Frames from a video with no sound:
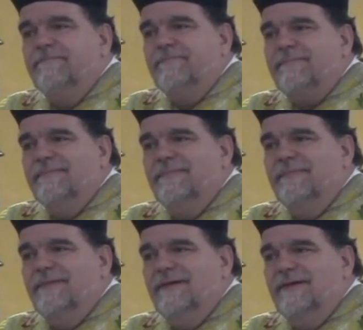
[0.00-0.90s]

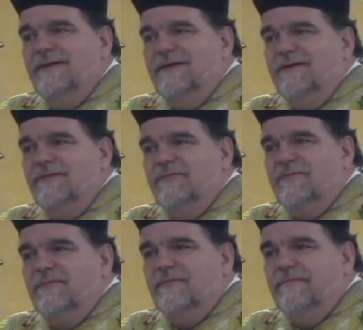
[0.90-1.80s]

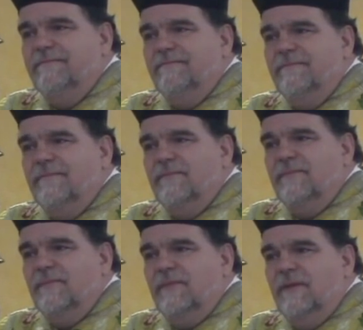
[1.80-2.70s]
(no one is talking)